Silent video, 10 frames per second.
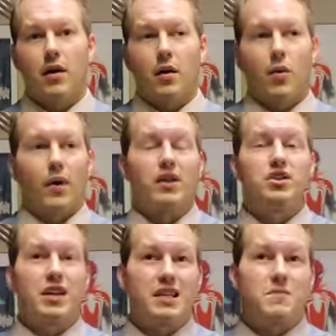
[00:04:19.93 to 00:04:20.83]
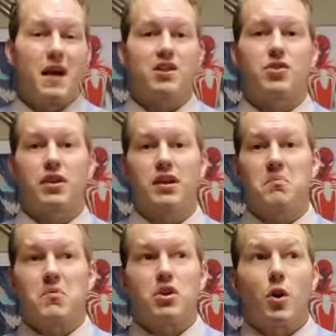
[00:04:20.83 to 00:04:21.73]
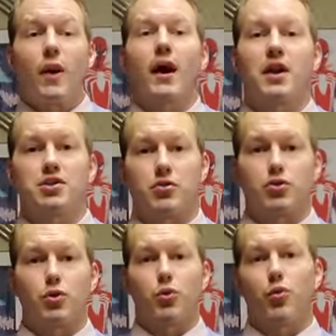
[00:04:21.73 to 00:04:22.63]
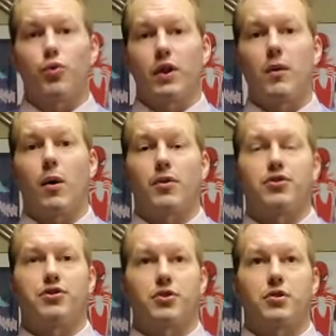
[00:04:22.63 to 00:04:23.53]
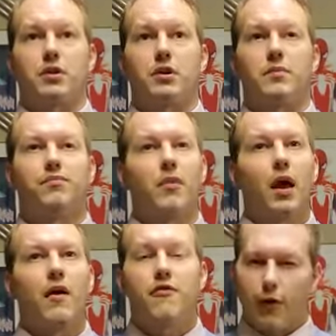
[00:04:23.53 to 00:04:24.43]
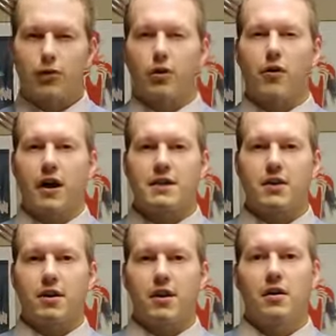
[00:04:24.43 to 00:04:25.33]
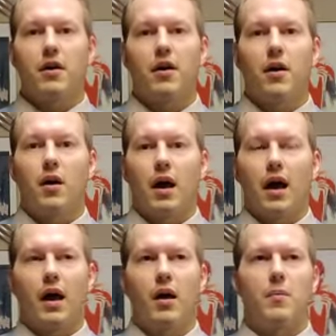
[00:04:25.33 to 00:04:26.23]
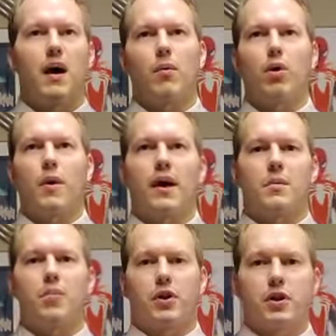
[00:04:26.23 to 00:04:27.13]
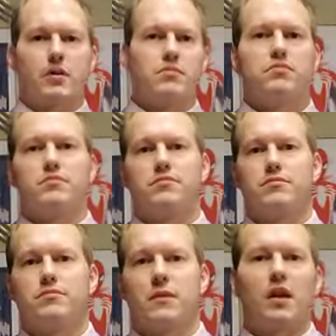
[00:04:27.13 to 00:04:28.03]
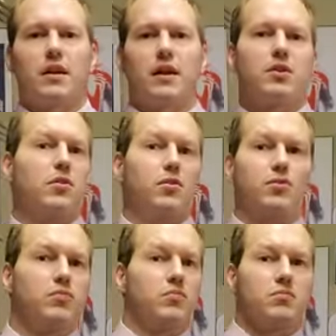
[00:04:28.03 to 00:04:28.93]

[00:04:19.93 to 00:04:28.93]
which is basically knowing how to search Google really well with certain filter criteria. I will go ahead and put a link to